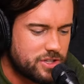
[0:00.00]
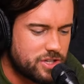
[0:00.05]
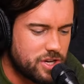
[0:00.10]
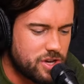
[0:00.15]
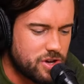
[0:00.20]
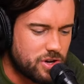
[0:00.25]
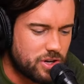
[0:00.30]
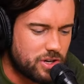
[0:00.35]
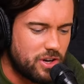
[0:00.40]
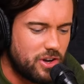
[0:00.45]
so
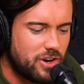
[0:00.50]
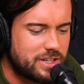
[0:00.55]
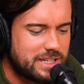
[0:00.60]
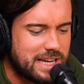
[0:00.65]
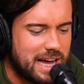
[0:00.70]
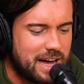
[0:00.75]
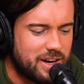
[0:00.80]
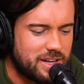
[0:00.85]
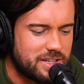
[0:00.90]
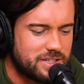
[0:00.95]
you could look
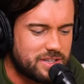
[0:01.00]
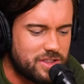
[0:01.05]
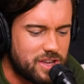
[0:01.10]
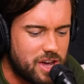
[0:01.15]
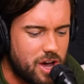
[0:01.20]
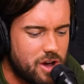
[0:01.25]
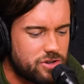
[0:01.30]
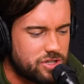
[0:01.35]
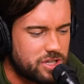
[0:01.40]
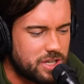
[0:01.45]
down into
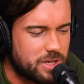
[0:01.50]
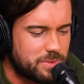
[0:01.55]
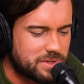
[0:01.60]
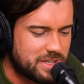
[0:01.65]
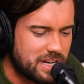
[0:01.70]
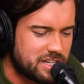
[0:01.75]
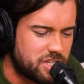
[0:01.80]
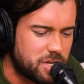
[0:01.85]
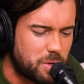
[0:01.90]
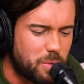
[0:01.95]
the ocean. It
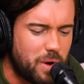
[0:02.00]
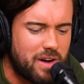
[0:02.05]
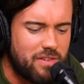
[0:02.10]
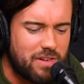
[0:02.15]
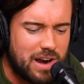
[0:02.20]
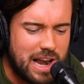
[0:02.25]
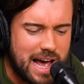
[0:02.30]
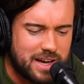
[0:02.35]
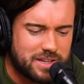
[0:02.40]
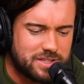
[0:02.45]
was actually quite
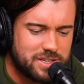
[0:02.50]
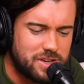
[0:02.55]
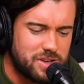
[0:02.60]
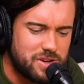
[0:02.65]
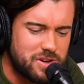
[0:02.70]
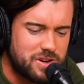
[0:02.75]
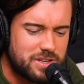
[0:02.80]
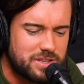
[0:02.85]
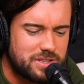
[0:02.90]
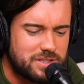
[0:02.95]
relaxing.
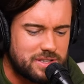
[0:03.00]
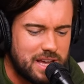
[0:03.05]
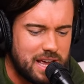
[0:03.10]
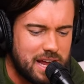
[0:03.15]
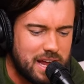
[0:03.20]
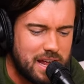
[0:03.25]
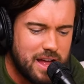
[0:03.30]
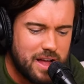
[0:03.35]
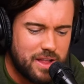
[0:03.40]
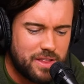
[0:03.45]
You could
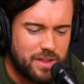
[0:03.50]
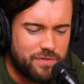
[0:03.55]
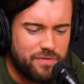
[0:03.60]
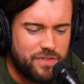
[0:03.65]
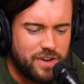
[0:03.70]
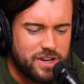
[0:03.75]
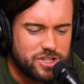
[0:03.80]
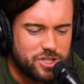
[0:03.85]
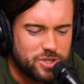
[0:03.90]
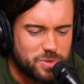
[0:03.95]
see the fish